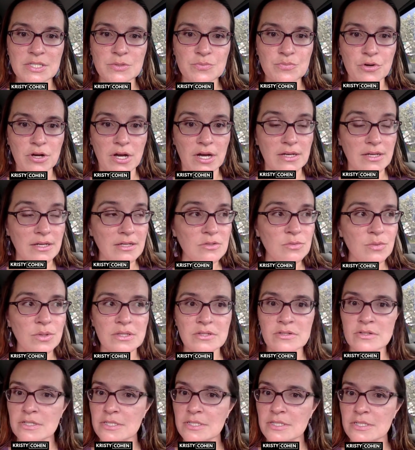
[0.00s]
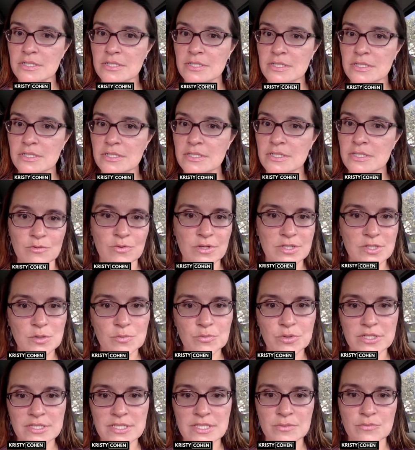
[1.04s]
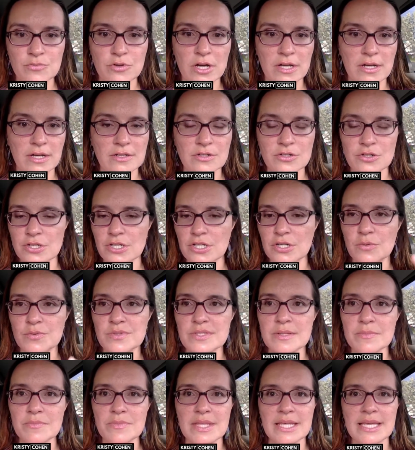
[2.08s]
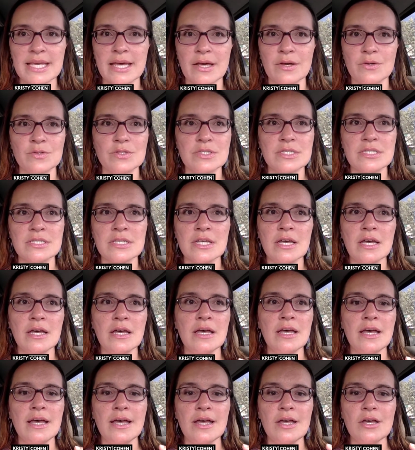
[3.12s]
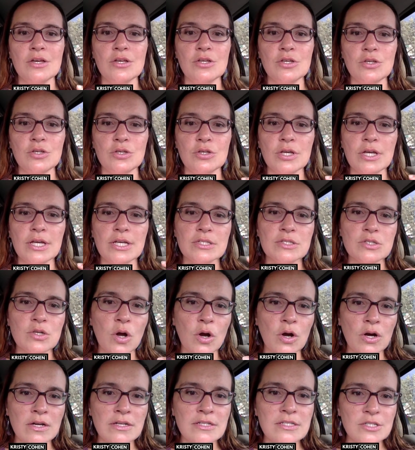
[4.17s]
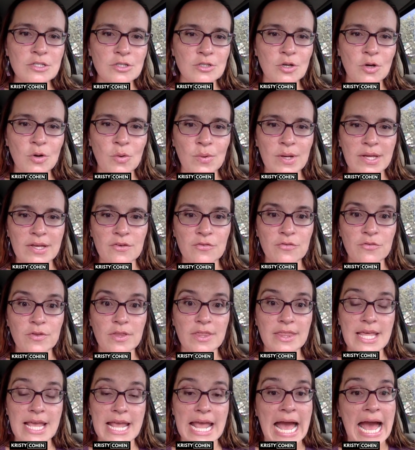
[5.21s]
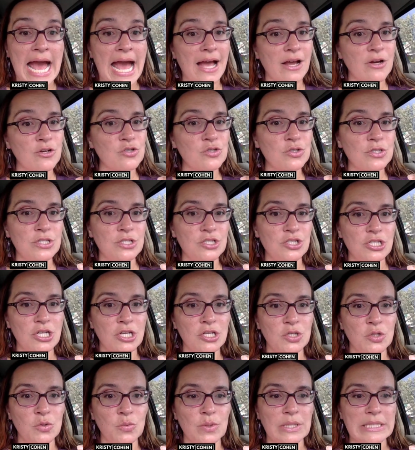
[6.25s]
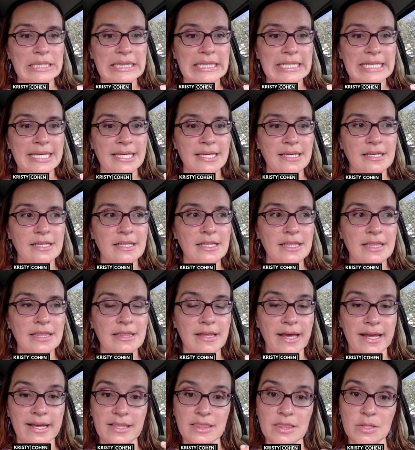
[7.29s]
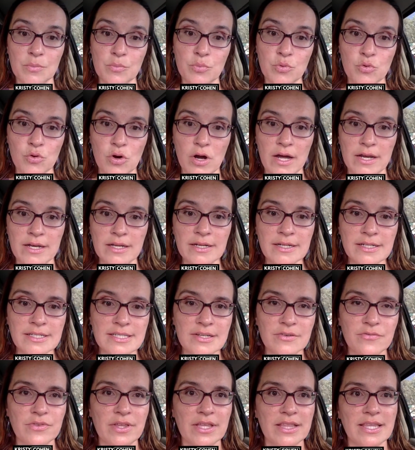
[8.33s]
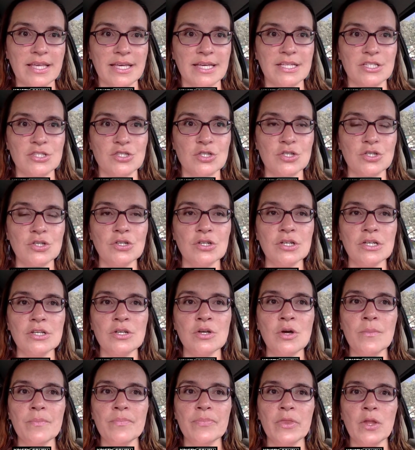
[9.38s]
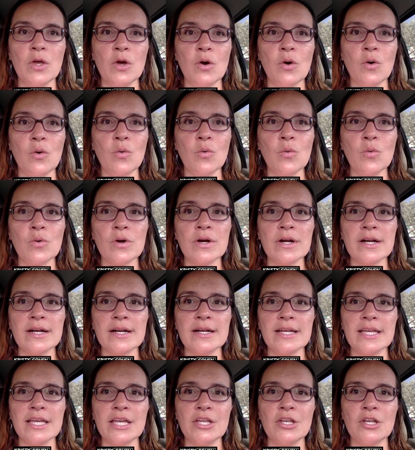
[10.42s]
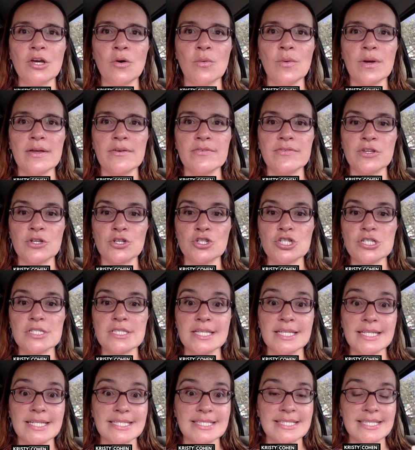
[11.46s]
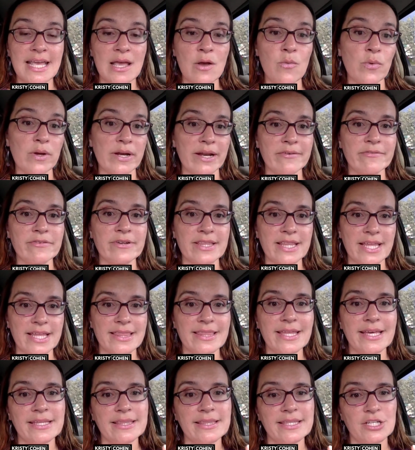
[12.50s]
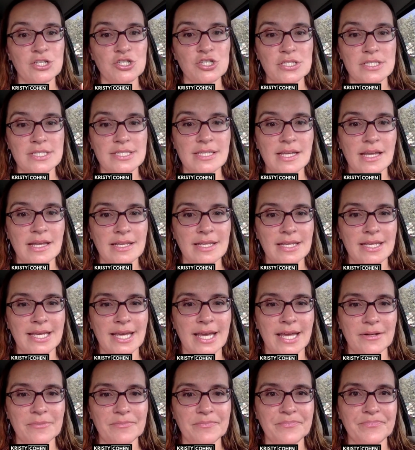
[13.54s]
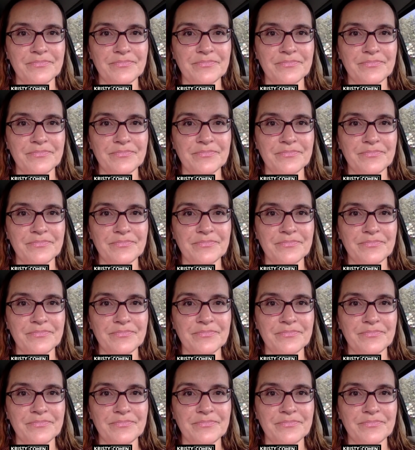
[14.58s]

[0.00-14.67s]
product, whether it's a Clemson product or, something else, it's hard to know if they actually genuinely like the product, if they think it's good, or, if they're just going to say whatever they think they should say to get